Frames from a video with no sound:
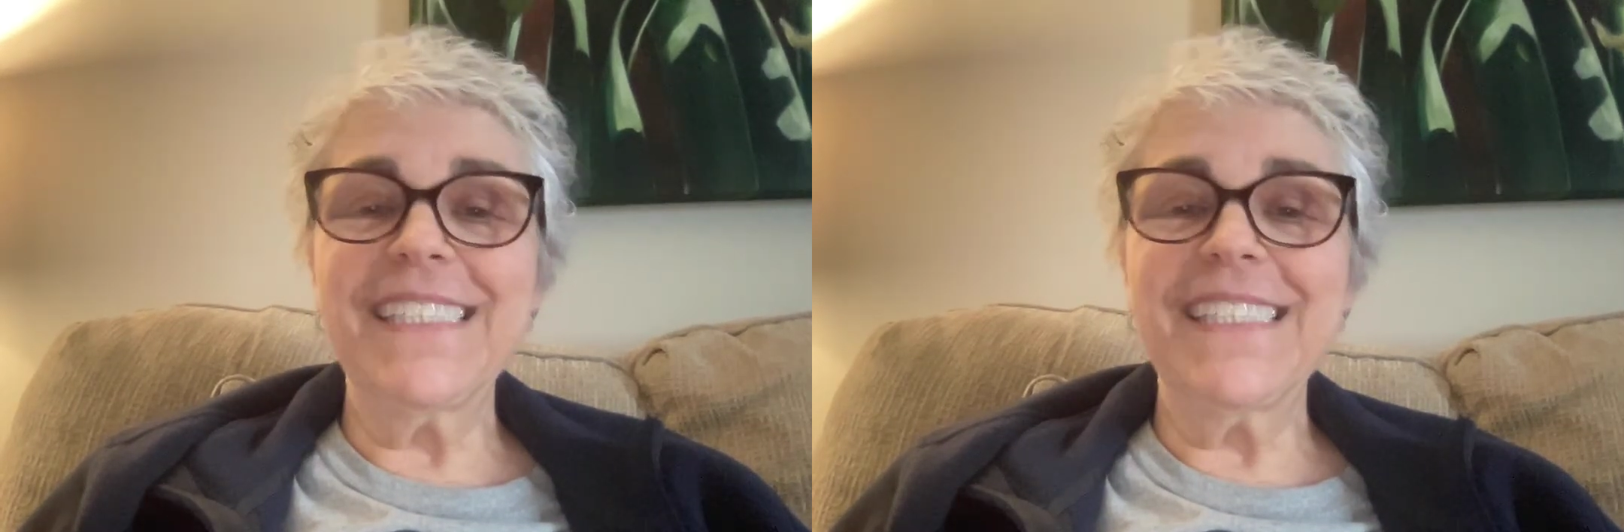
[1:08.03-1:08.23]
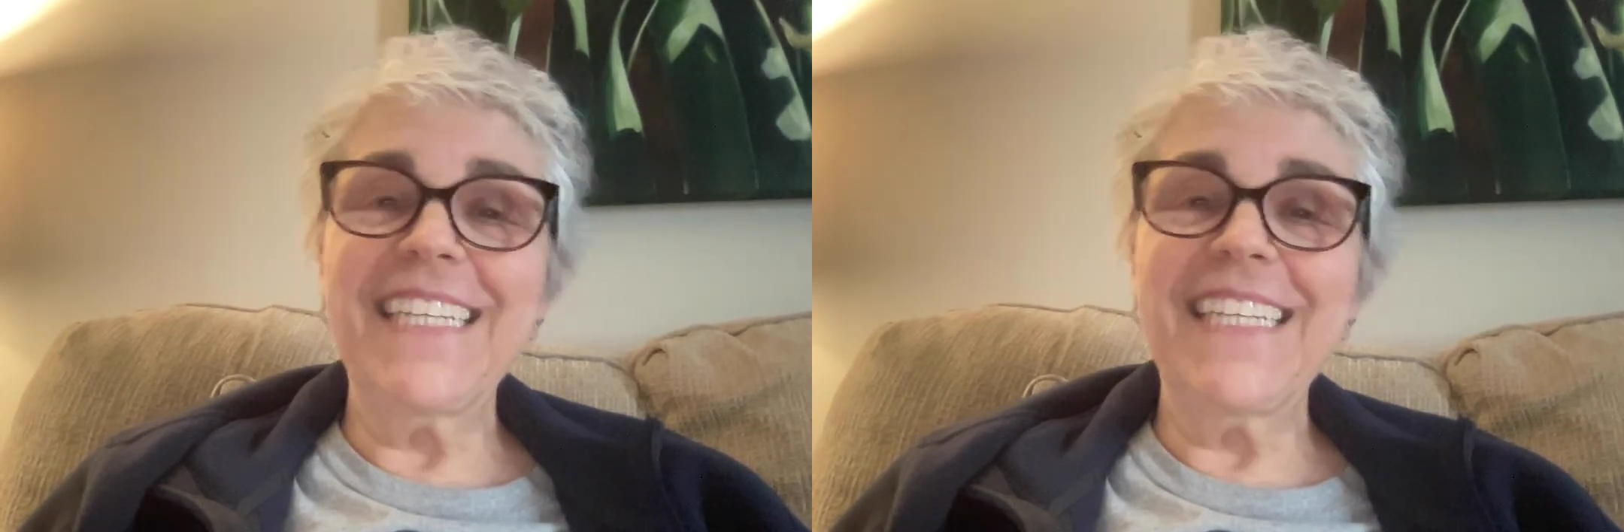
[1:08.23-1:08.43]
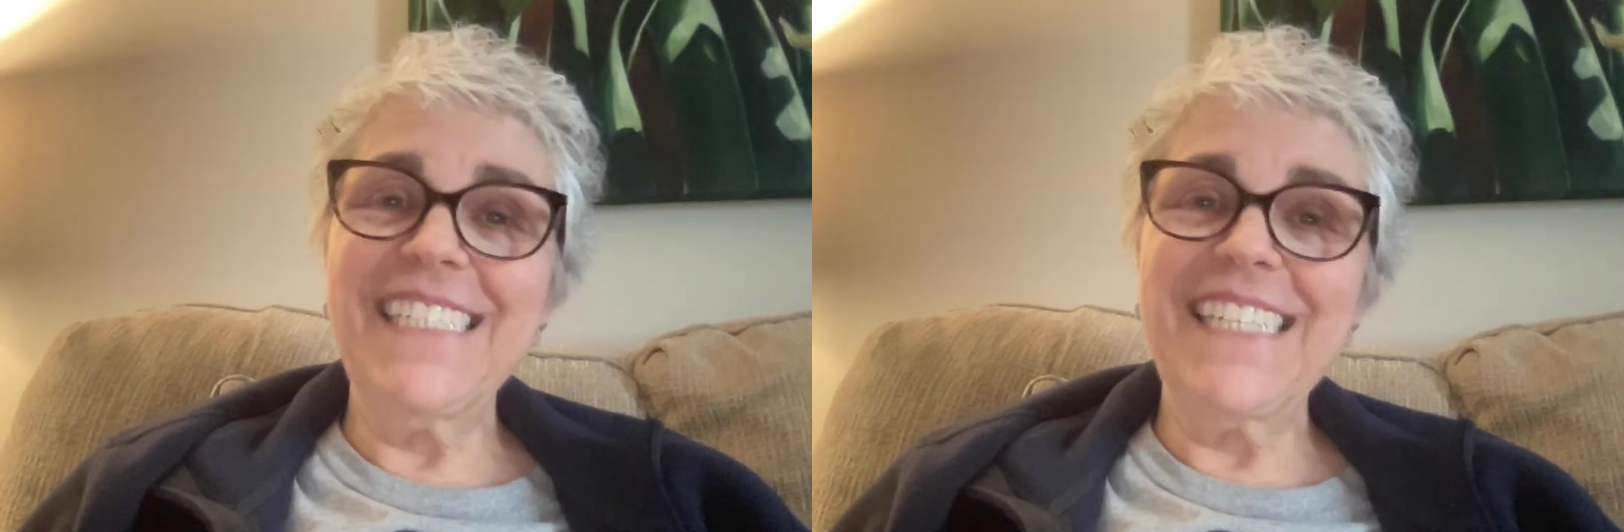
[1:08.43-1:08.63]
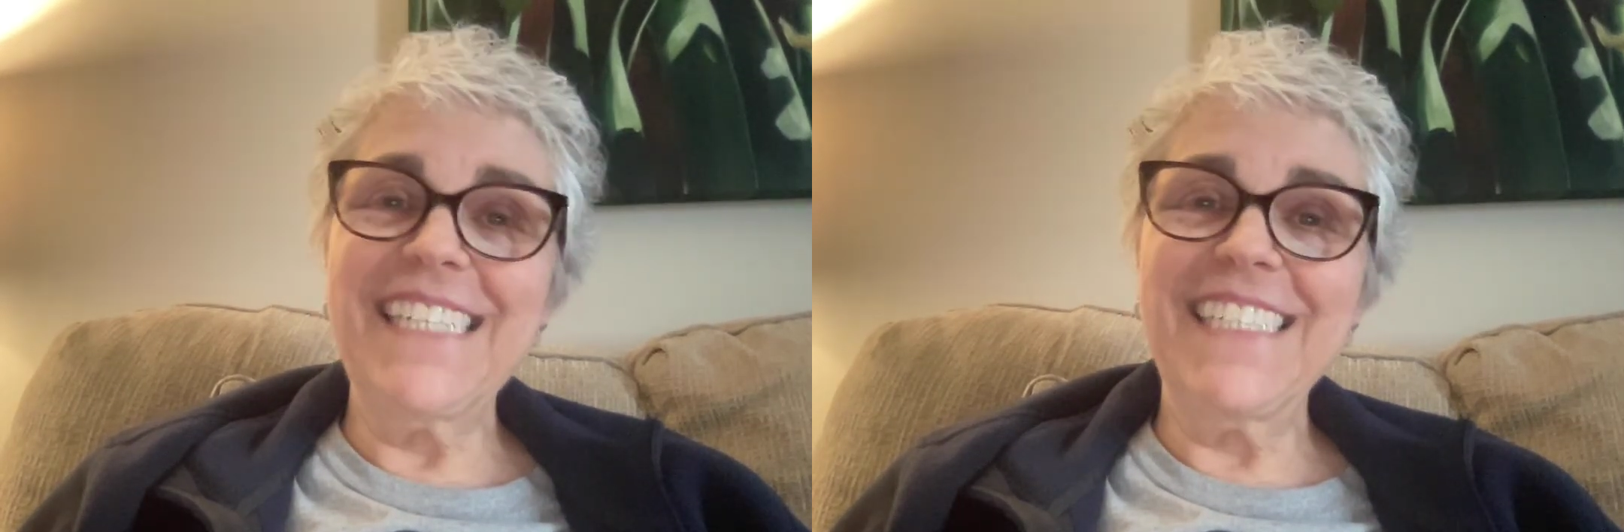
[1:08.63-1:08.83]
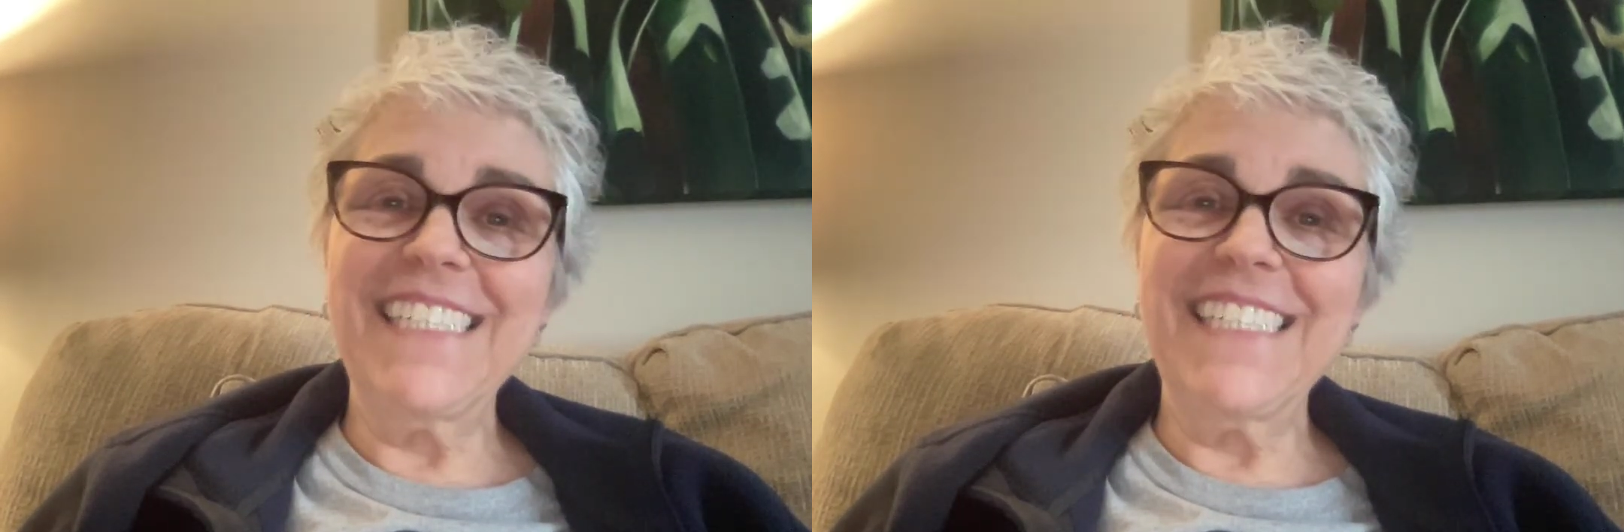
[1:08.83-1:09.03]

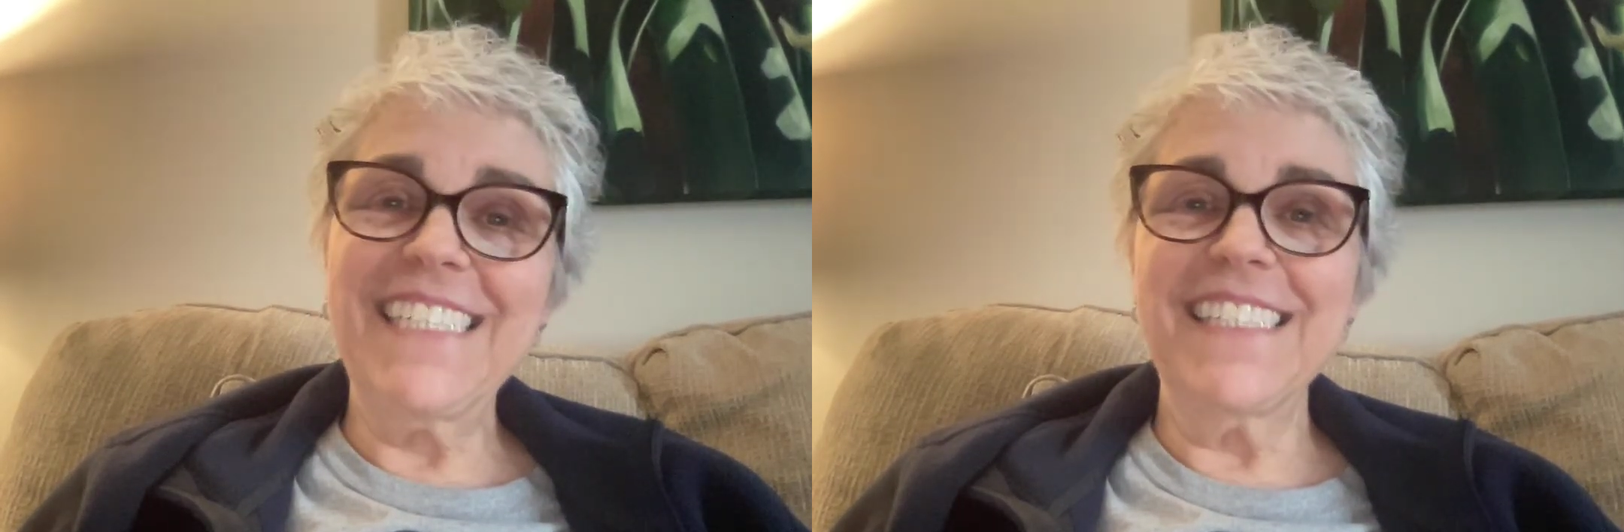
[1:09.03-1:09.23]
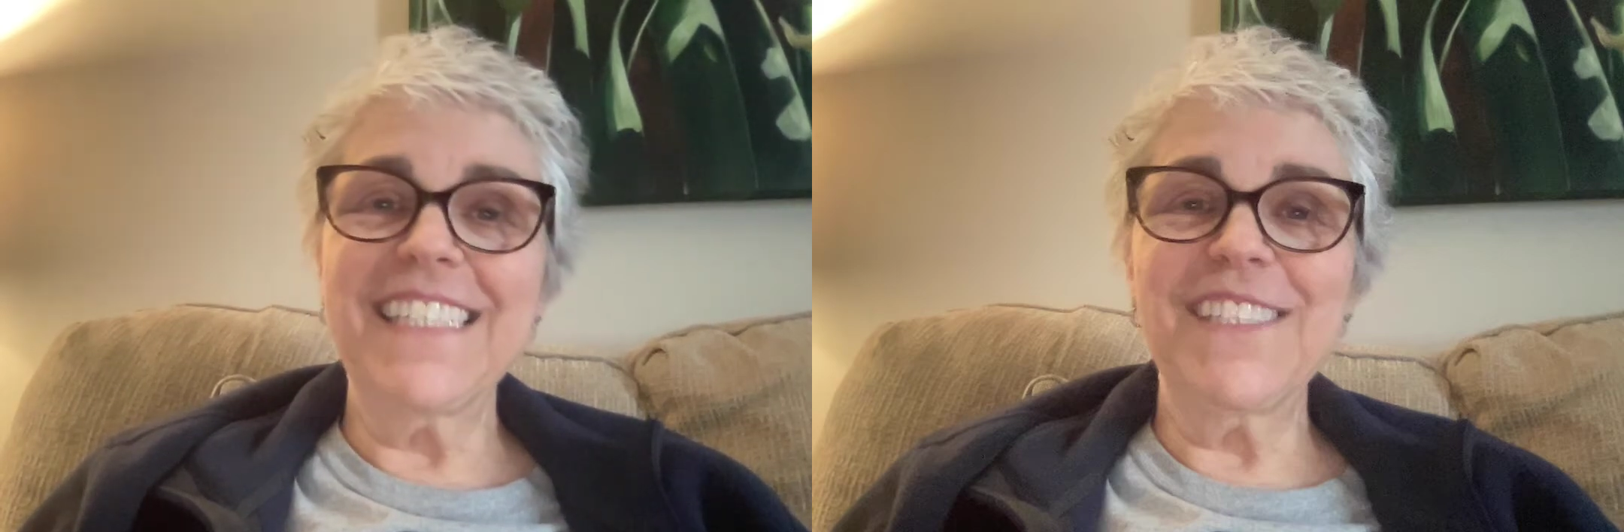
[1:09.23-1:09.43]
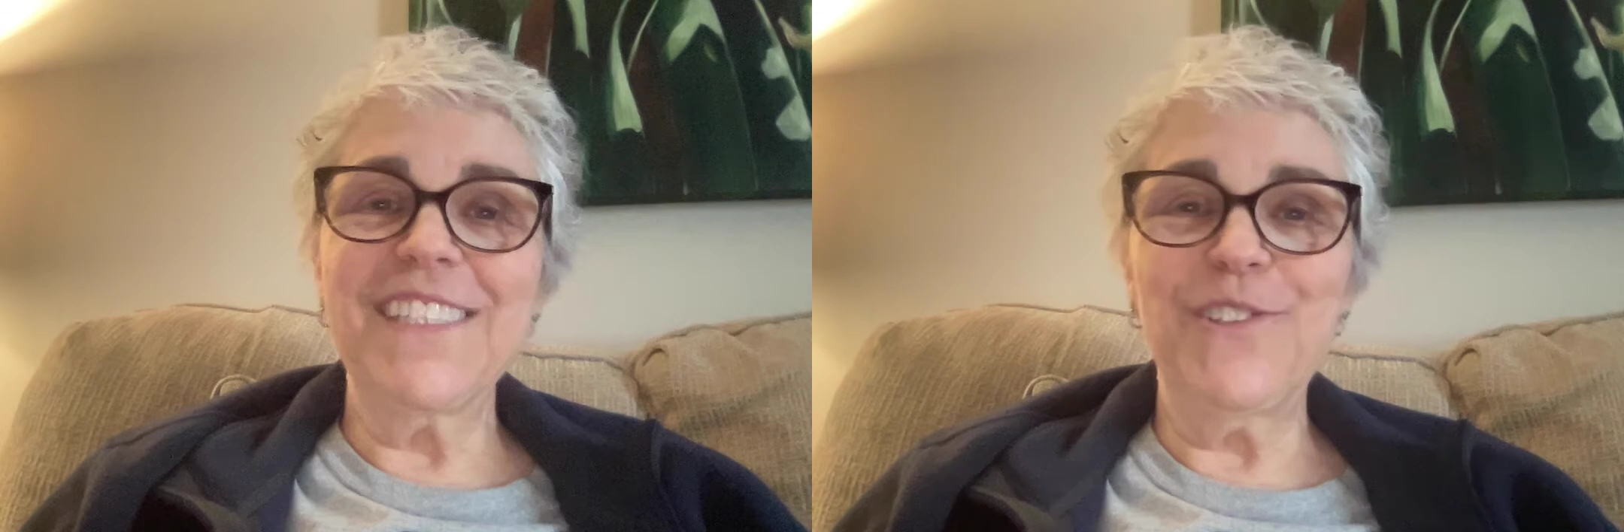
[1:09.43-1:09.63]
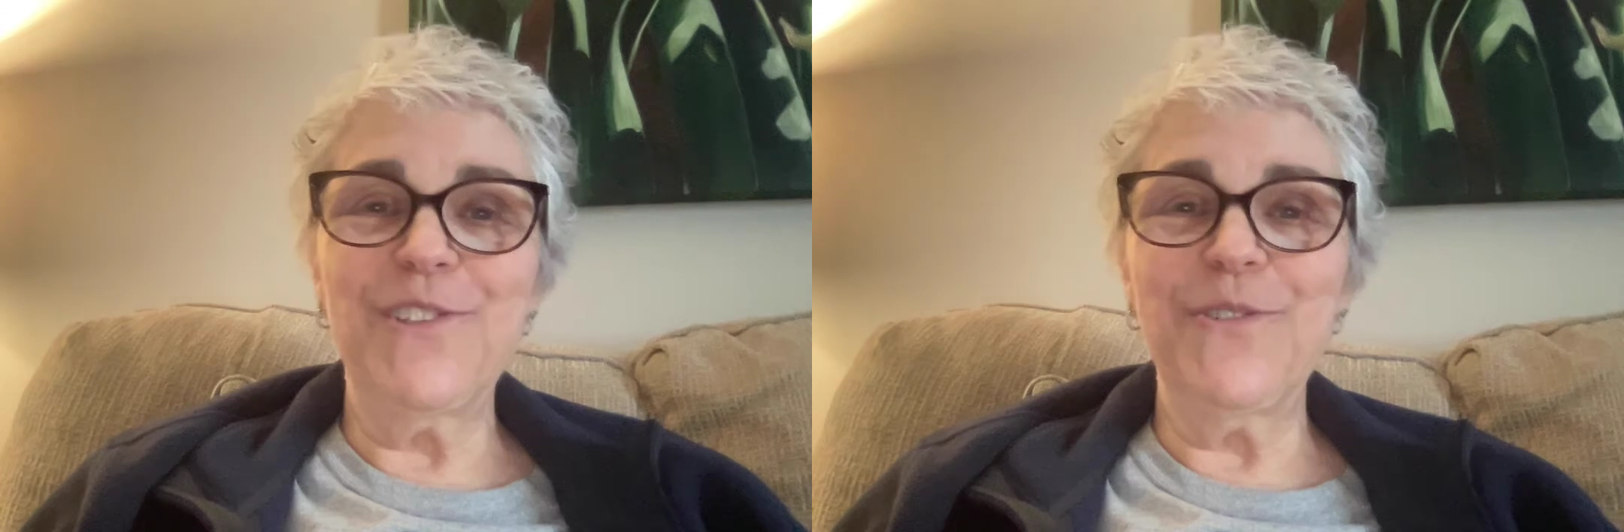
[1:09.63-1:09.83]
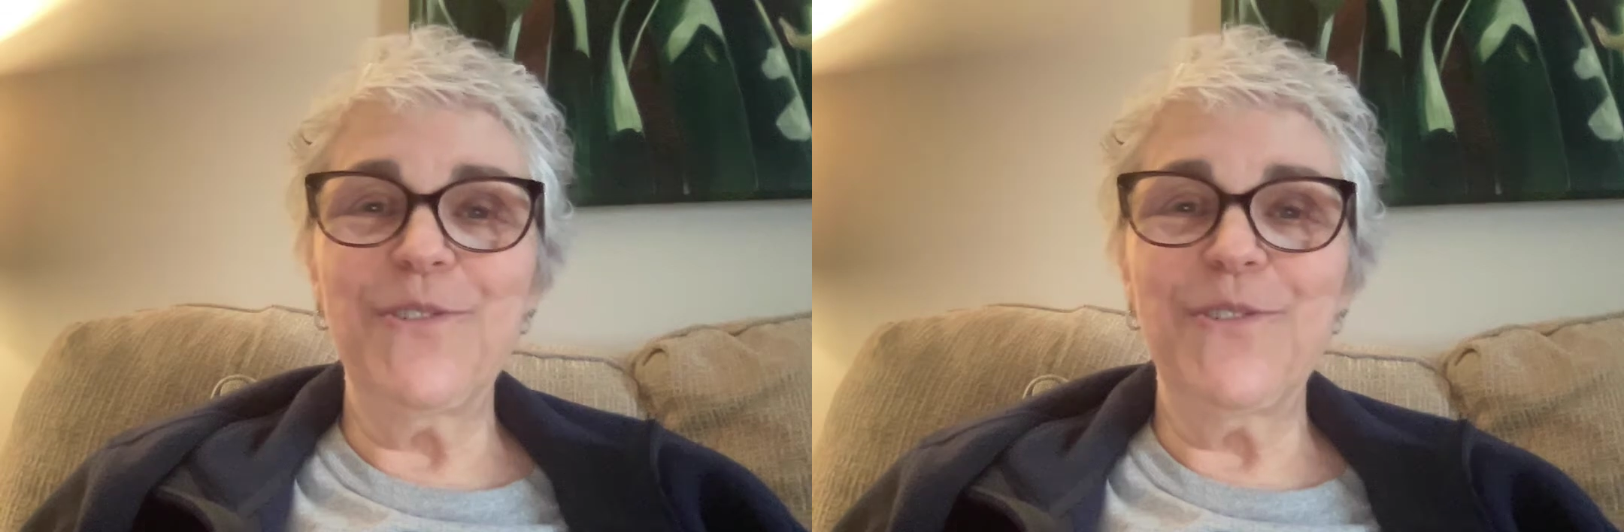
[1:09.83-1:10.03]
1996 as a
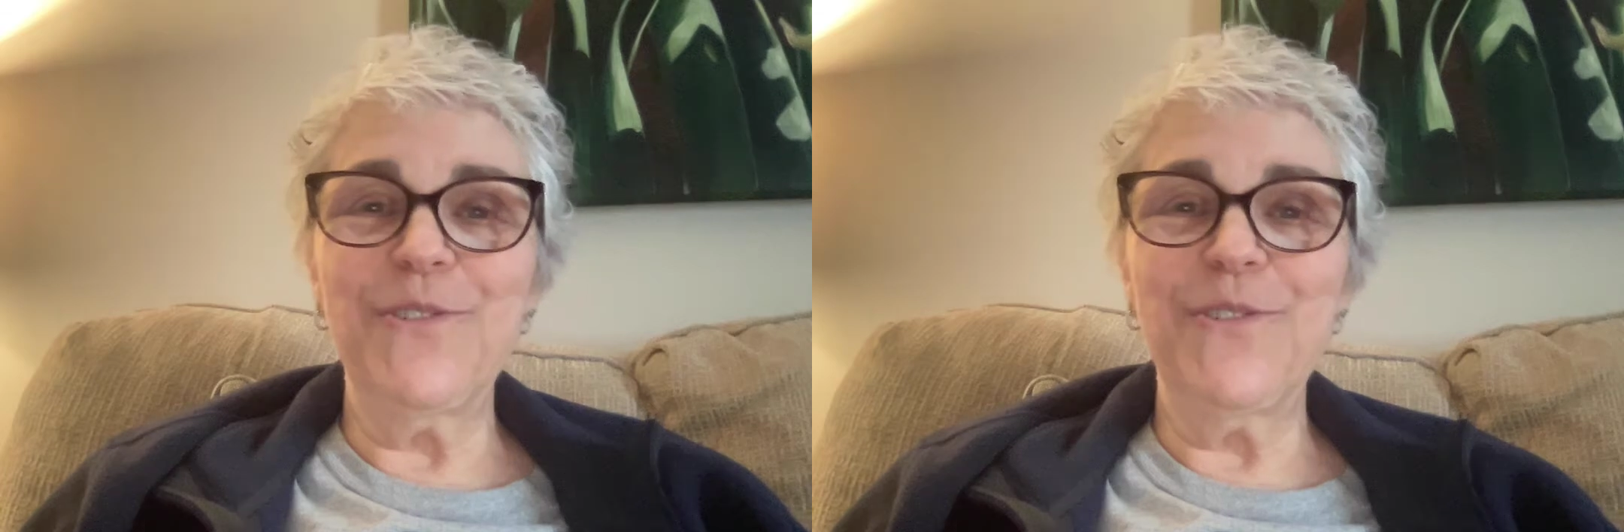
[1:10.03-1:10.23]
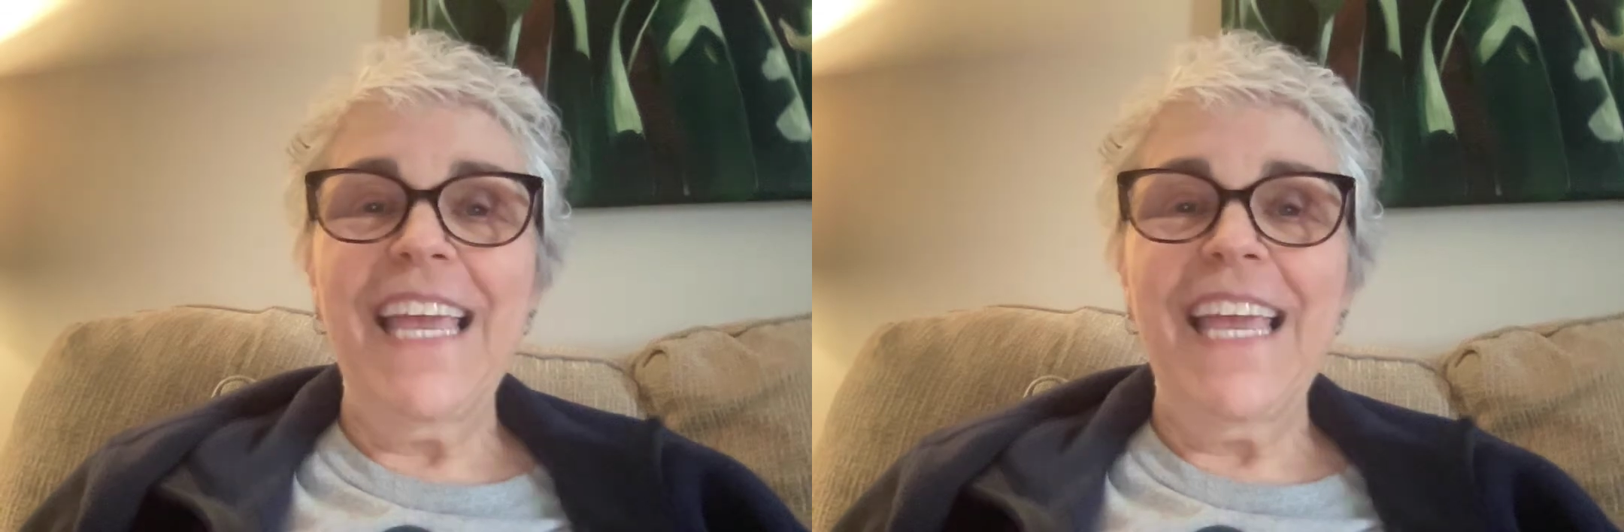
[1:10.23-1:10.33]
student,